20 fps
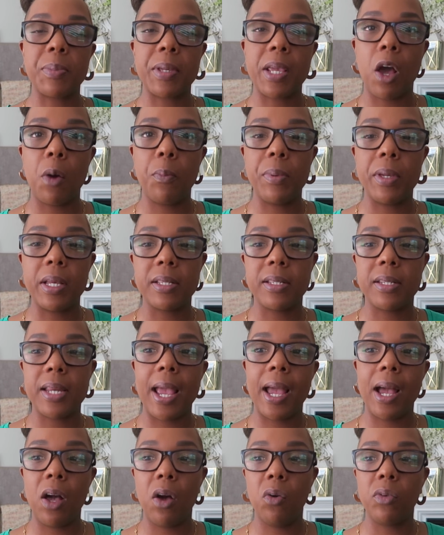me out because
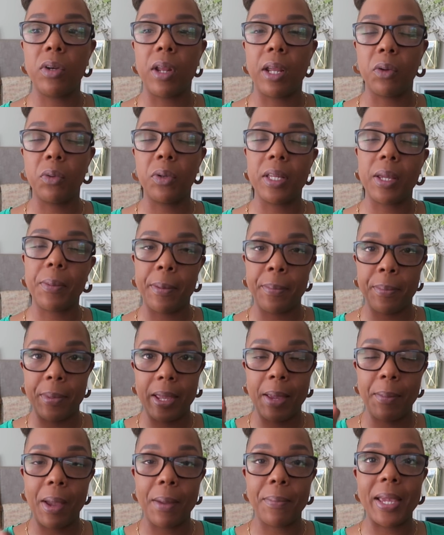now not only am
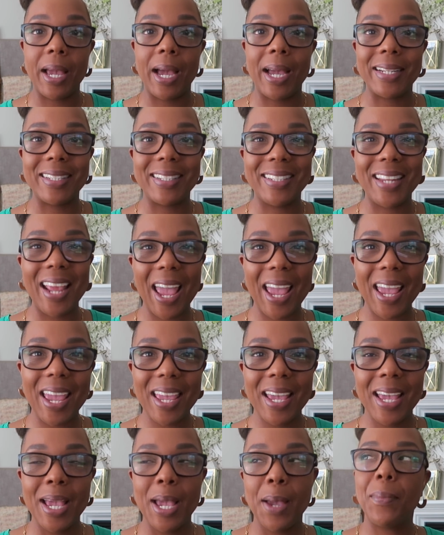I behind
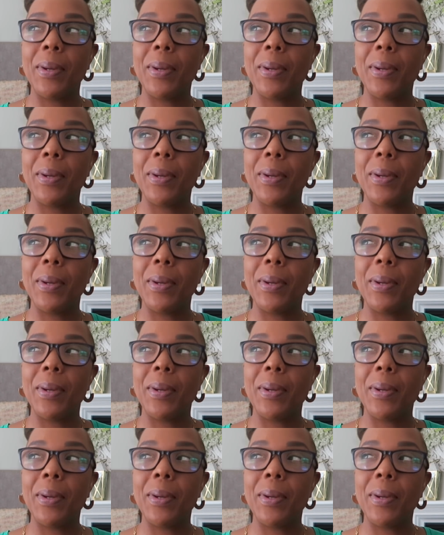today,